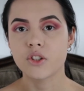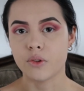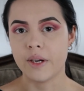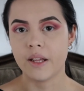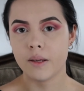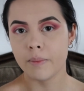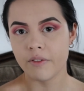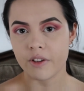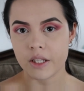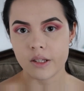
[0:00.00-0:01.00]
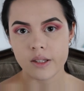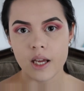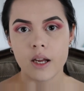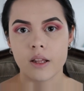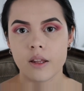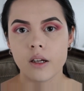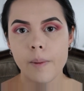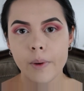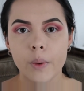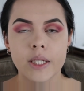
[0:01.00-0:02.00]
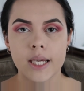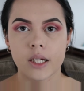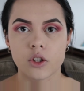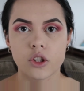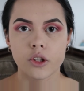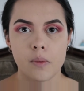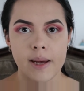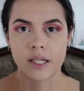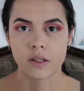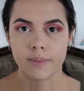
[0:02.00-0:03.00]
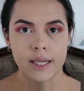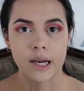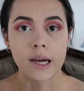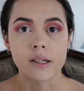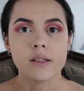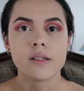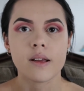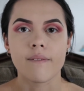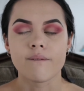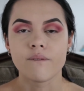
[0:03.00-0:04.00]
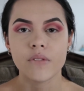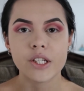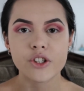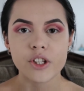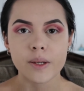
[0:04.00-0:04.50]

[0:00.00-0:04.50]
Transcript: So now that my face is set, I think I'm going to actually go back to my eyes and finish